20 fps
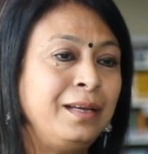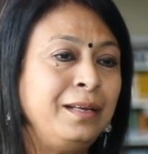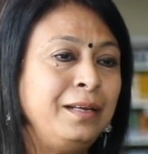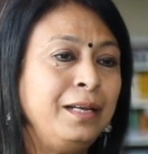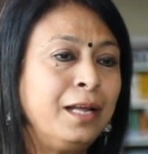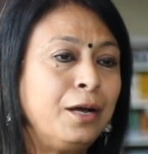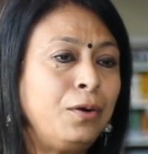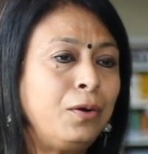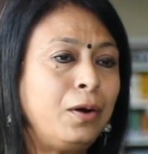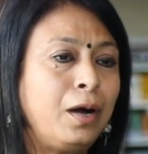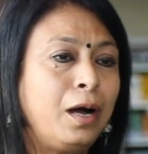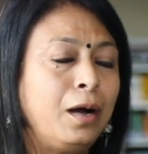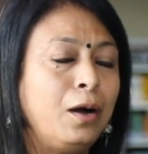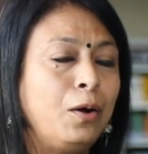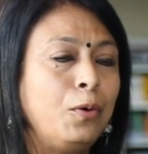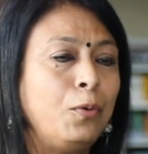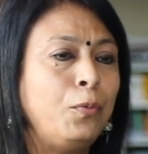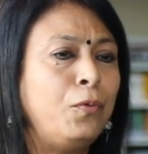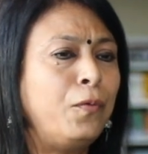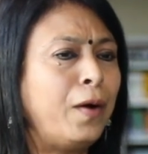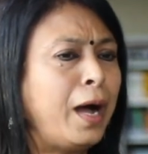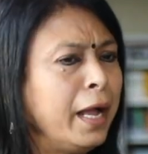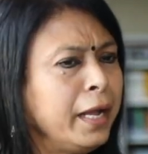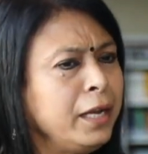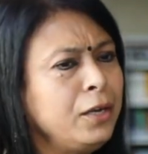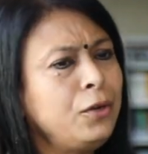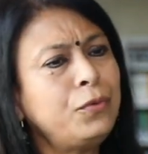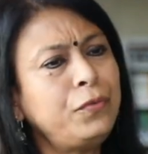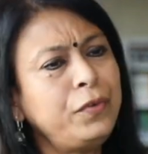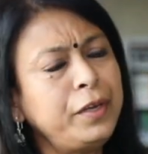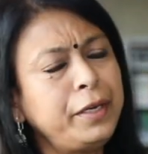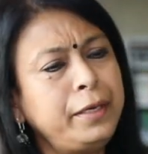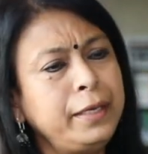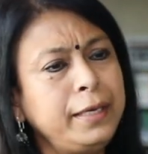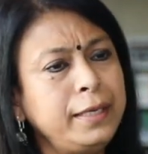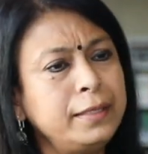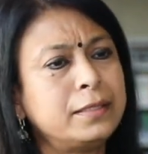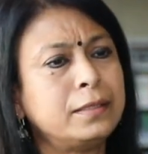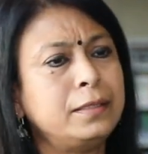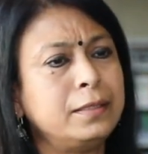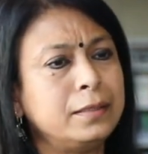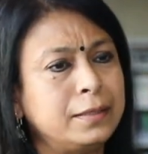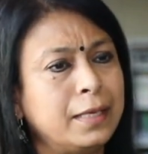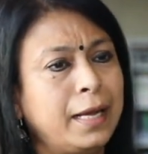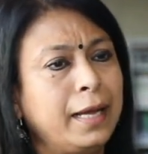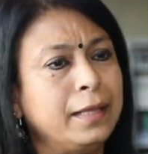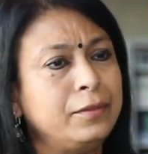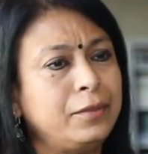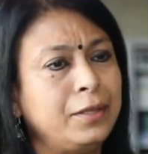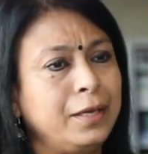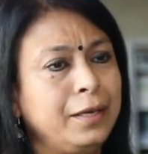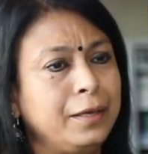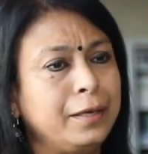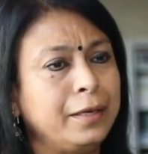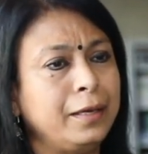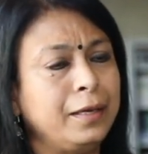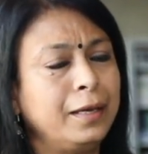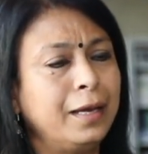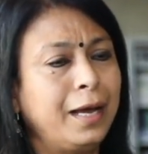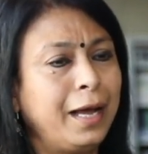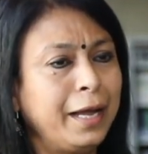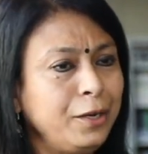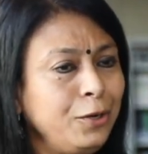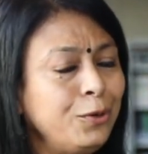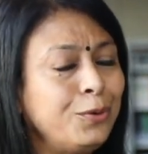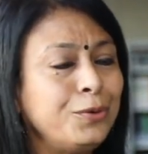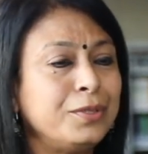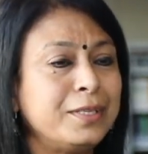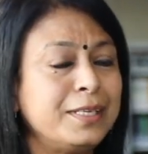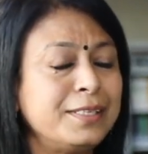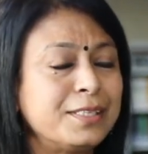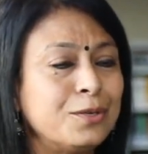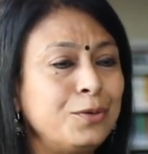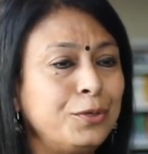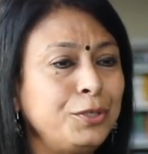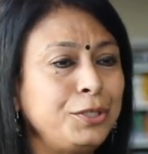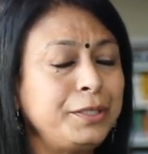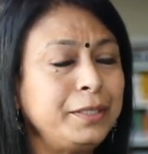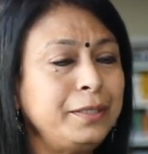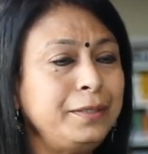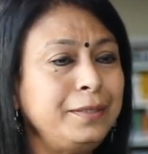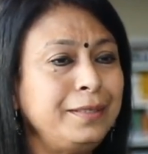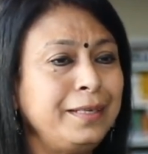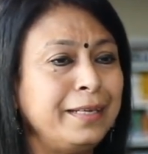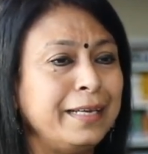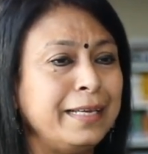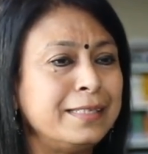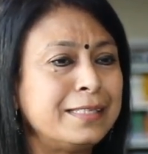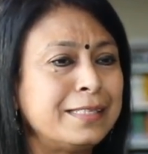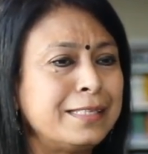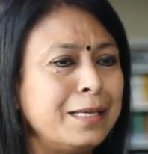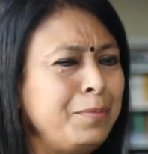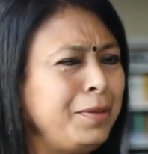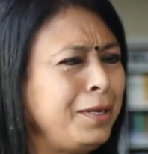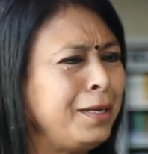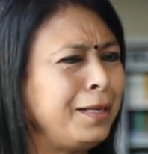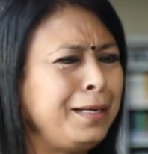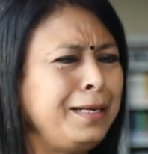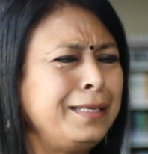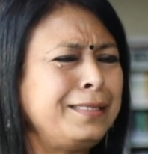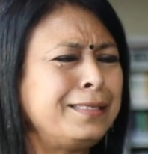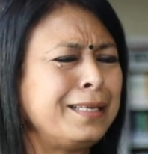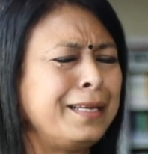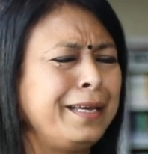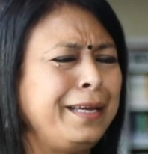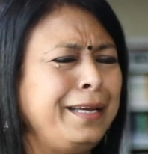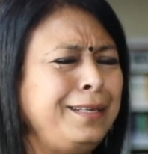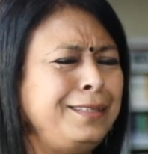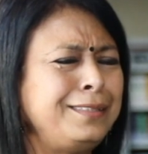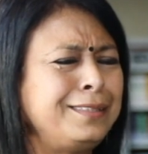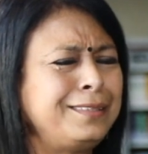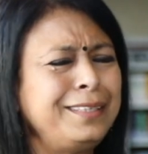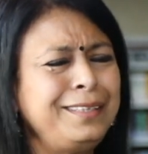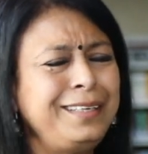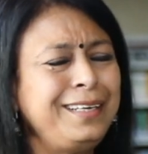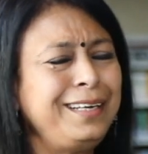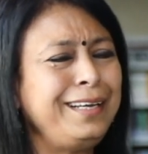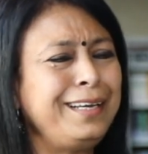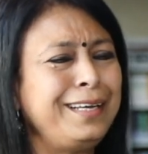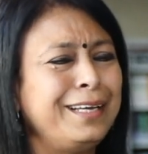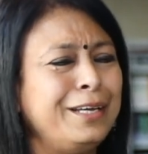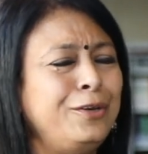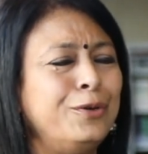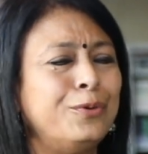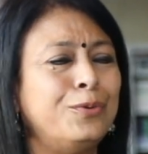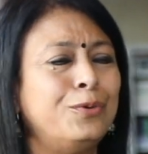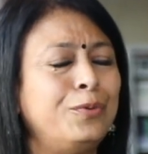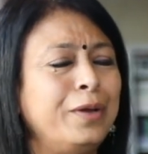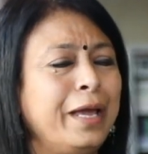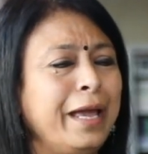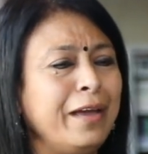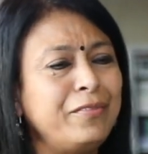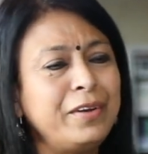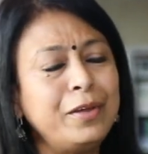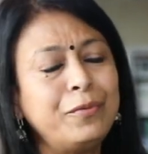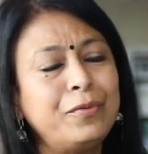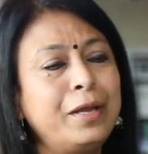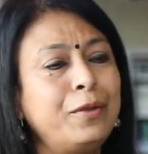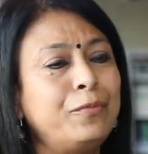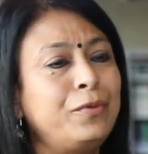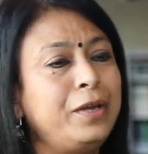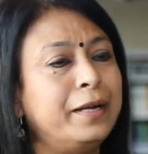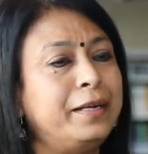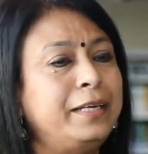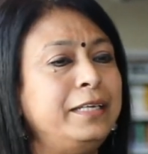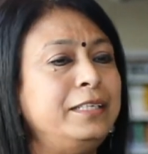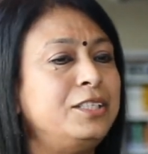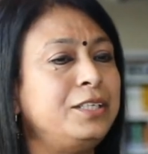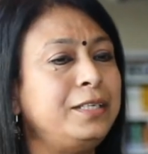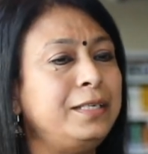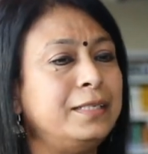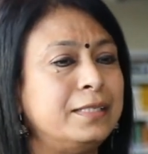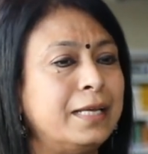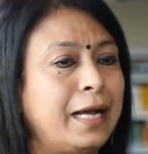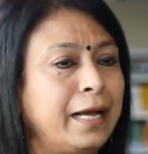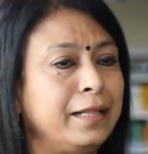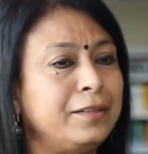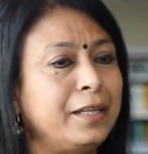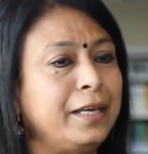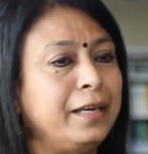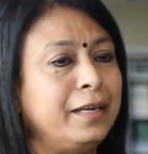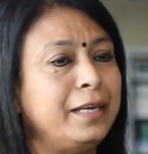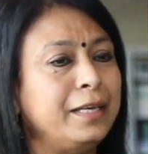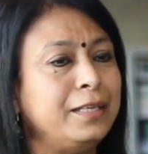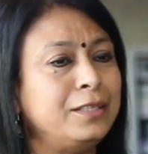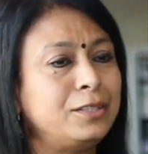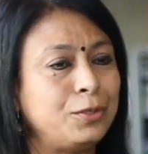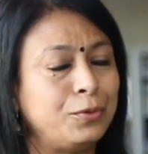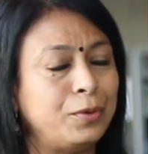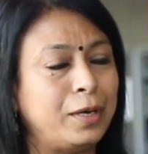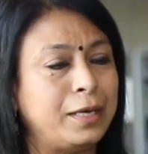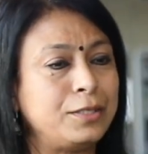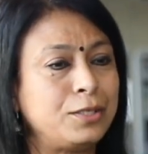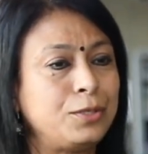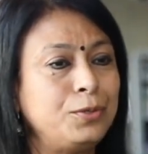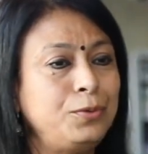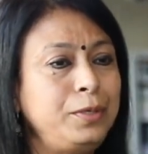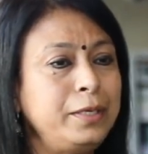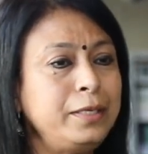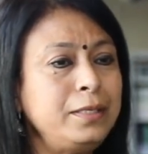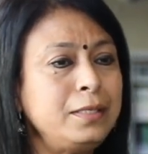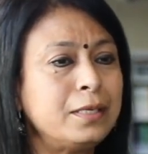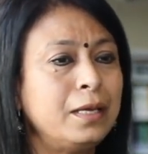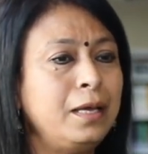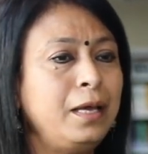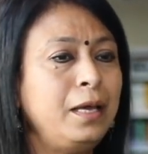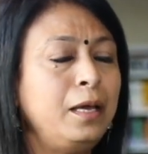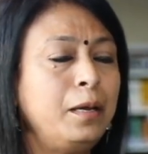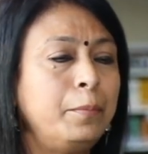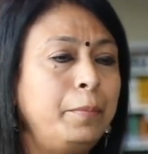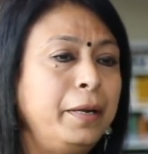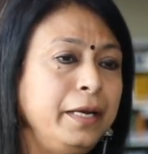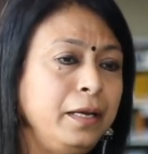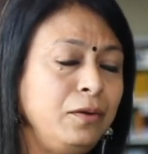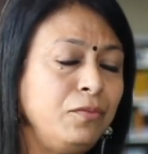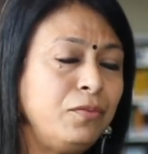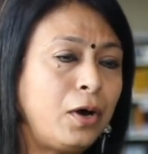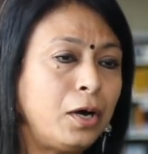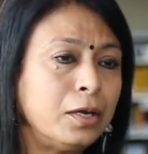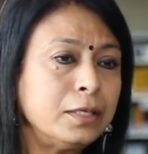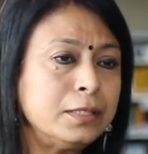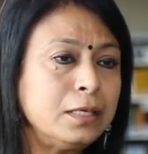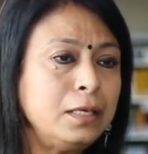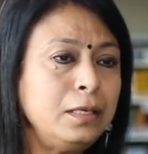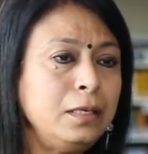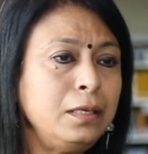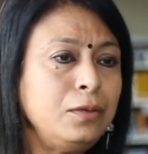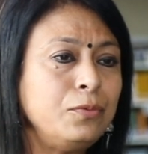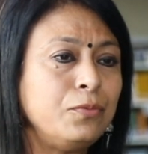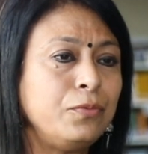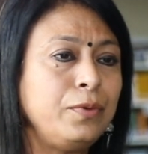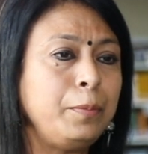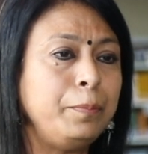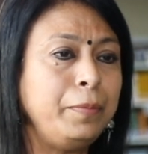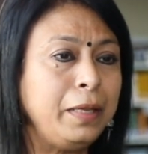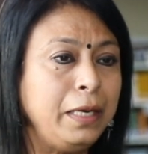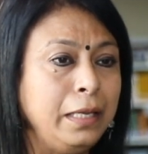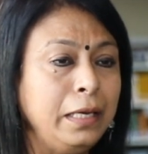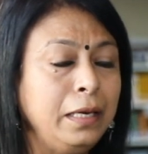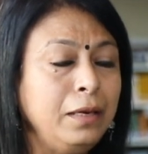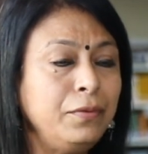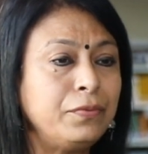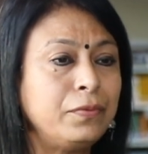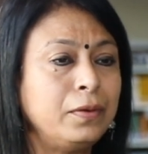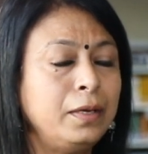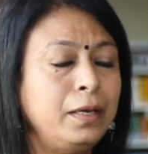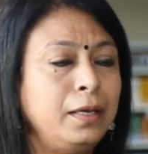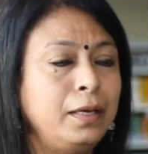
Now, why do we teach design thinking? I know this question is similarly instantly, everywhere we are teaching design thinking to our students, but in Woxsen we believe